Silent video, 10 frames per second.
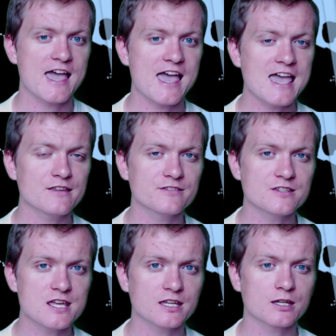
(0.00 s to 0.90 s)

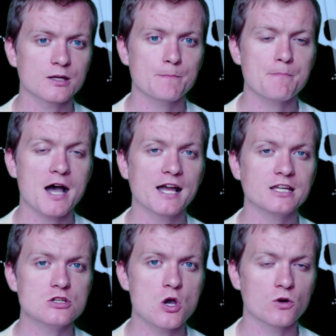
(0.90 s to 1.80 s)
Ethnic
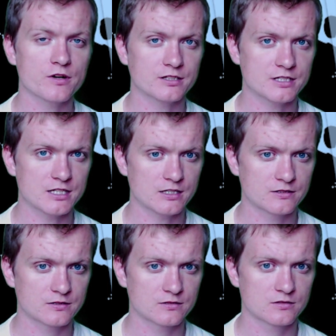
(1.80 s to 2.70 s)

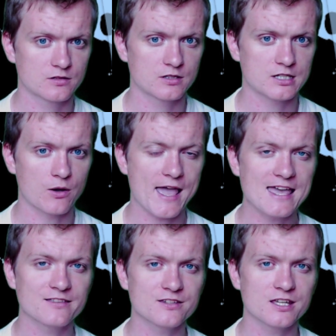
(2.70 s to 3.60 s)
minorities. Now,
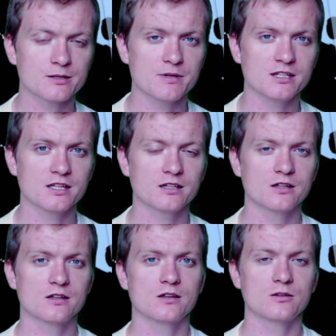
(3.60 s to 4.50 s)
ethnic meaning
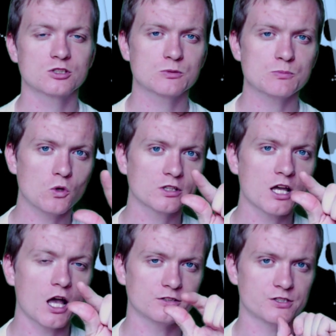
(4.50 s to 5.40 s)
small
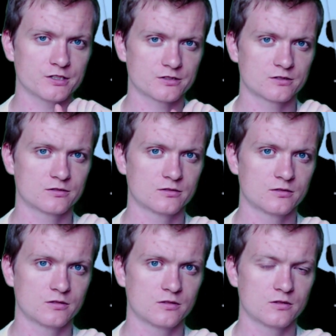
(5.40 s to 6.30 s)
cultures.
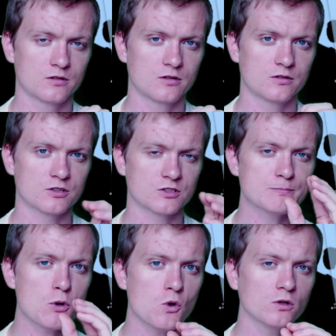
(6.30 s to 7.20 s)
The
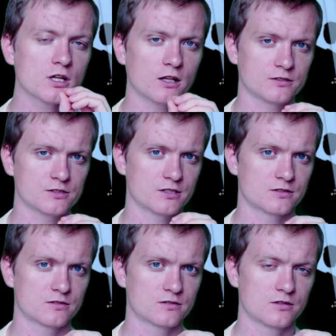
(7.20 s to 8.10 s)
small
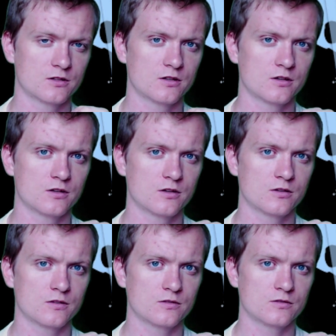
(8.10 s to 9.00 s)
cultures.
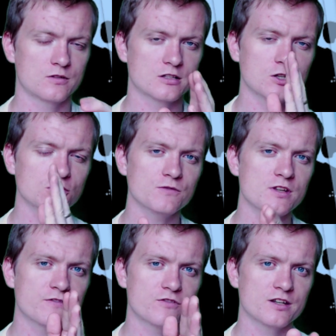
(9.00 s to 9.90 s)
There's lots of
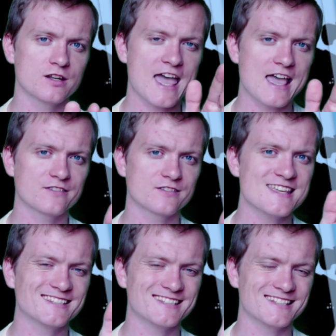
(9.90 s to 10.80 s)
different
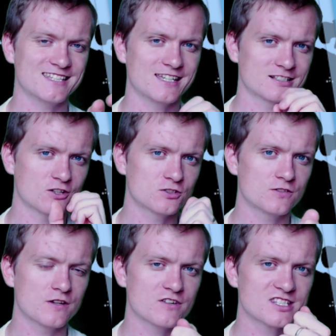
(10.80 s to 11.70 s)
ethnicities, lots
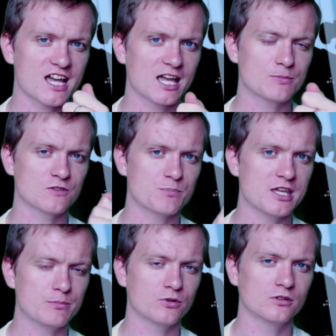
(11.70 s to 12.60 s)
of different types of
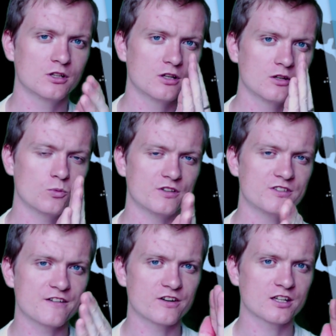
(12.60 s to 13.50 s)
people with
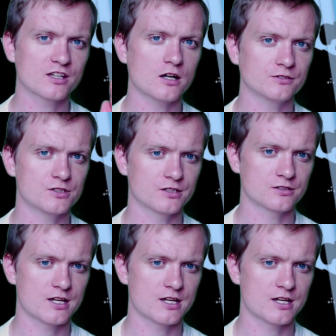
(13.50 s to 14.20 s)
different cultures.